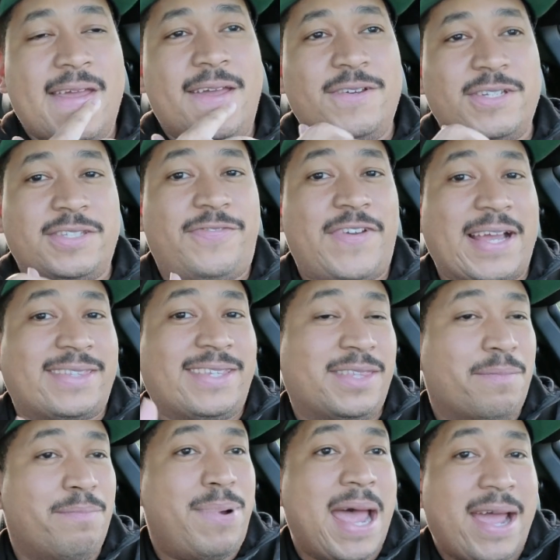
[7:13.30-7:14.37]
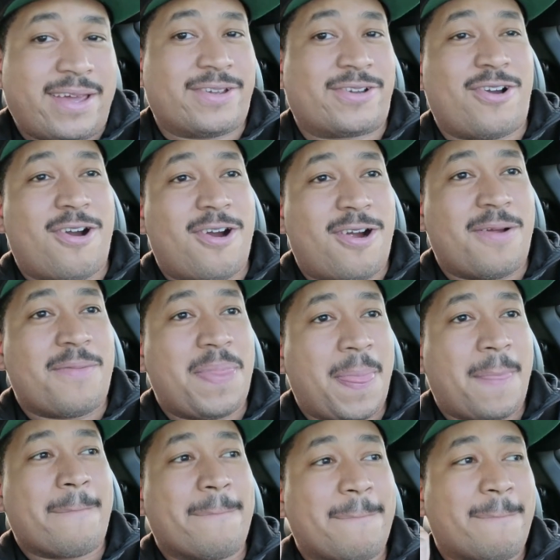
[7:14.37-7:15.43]
It was the fact that the back of the car
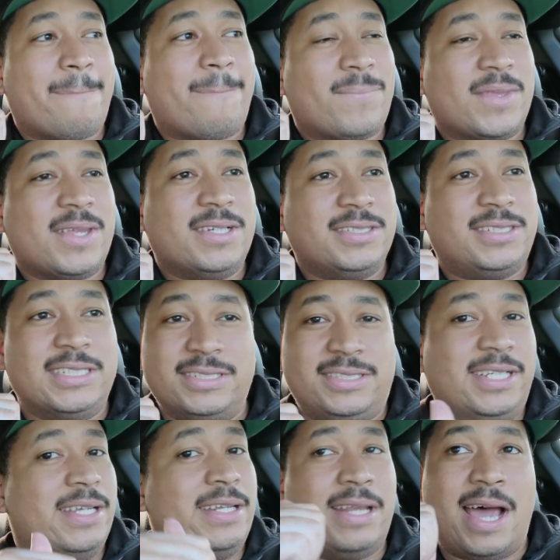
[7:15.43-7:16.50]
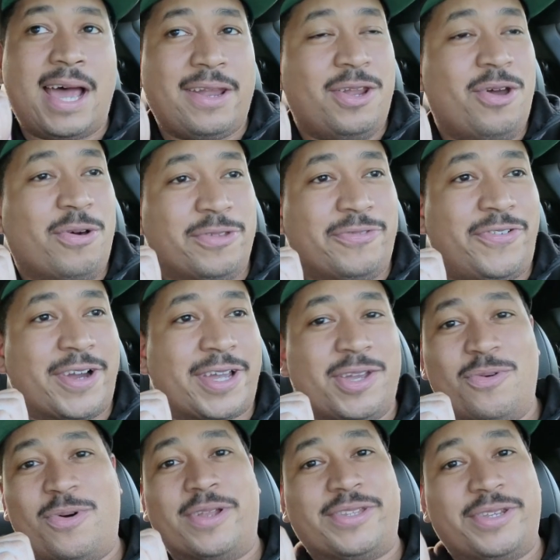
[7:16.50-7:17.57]
just did not know what the fuck
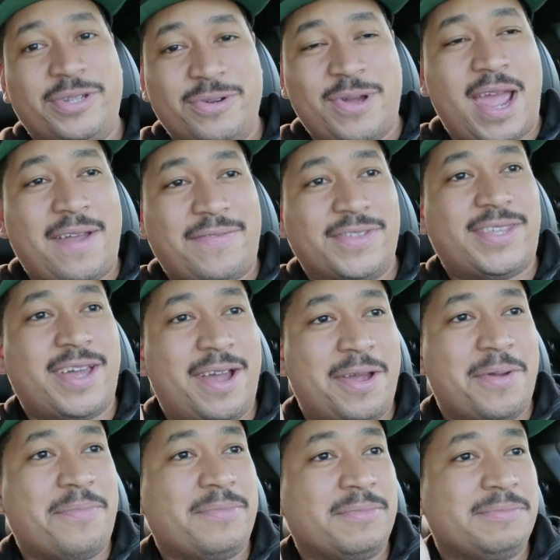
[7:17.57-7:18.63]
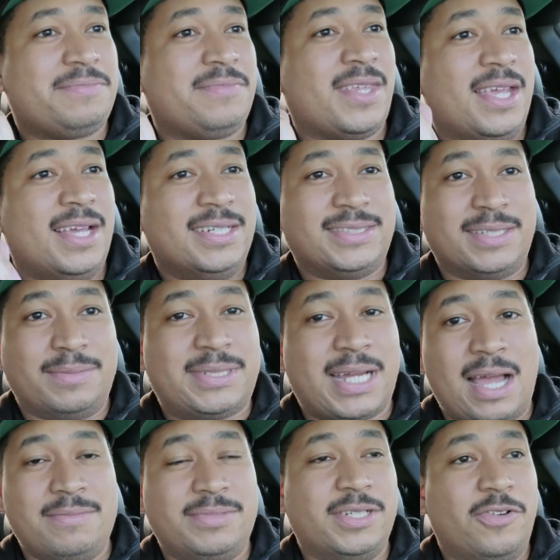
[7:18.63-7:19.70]
it wanted to do half the time.
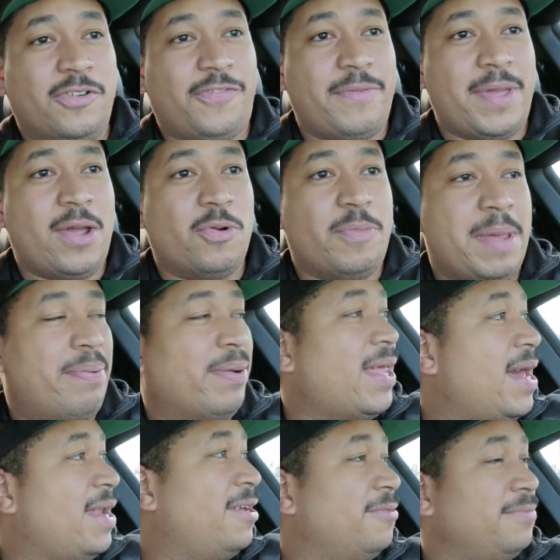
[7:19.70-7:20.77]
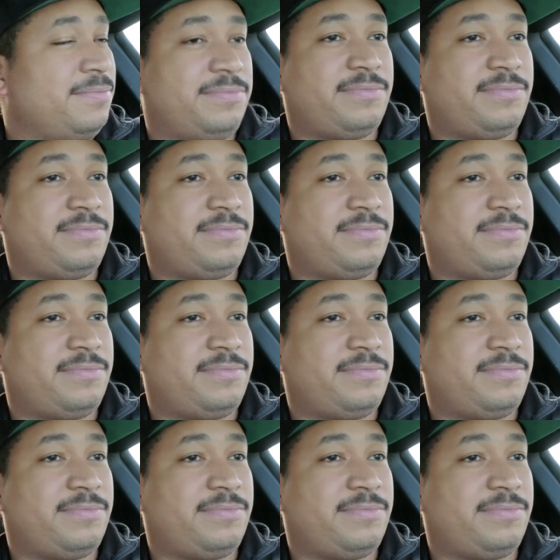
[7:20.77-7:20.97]
Sometimes it would be planted.